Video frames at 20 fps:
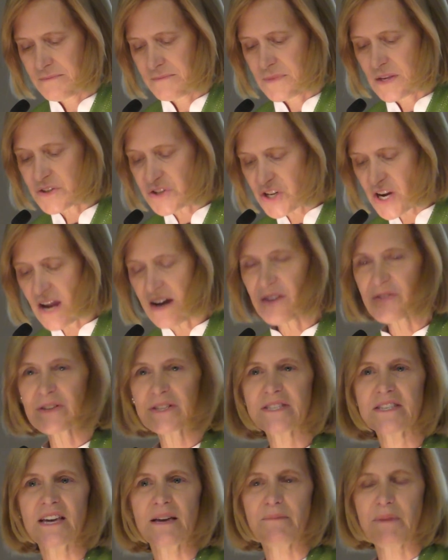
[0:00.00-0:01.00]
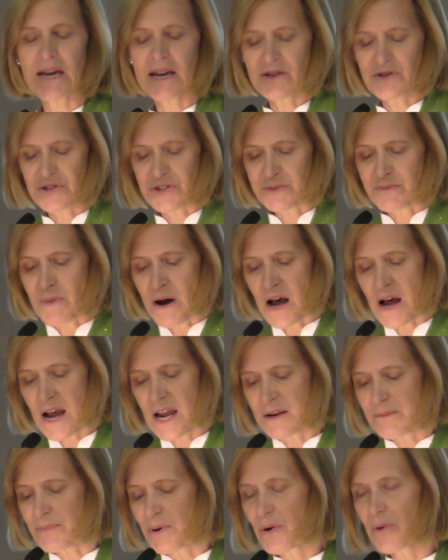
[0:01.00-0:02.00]
A child the same age as
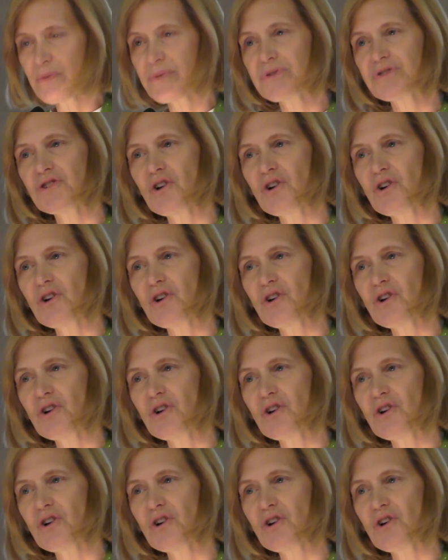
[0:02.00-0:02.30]
mine, both